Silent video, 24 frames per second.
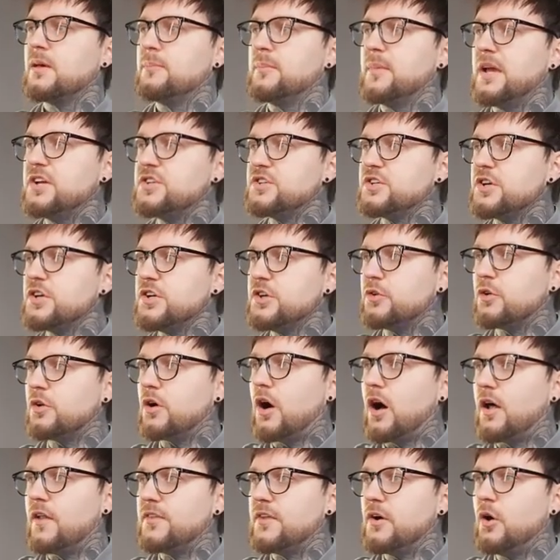Make sure you're
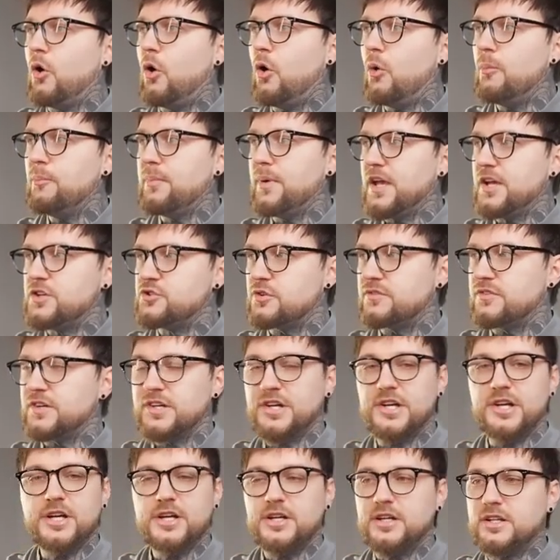on the home page over
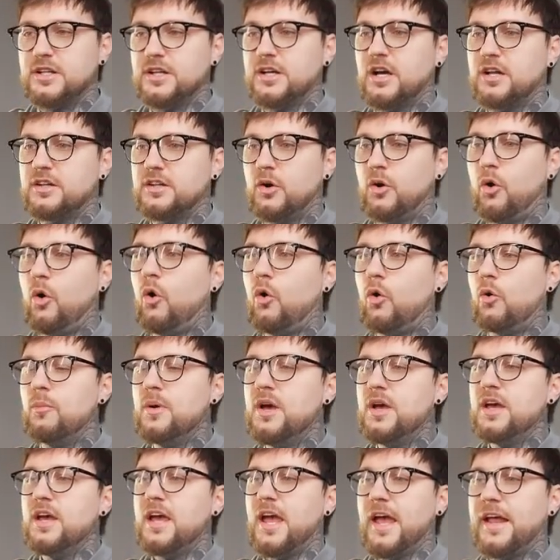here. Click on the home,
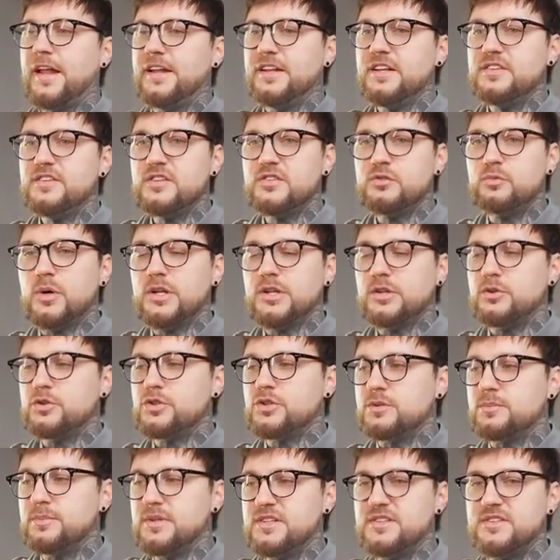and this is what you
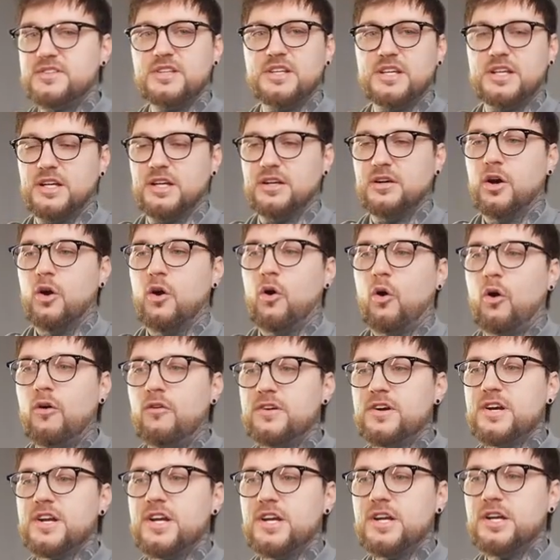should be seeing.
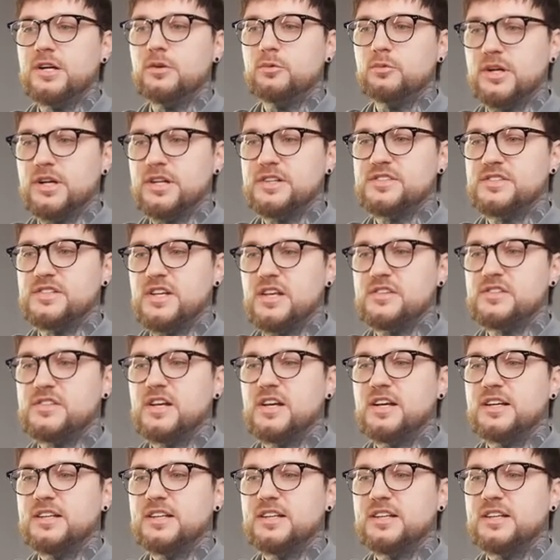Over here where it says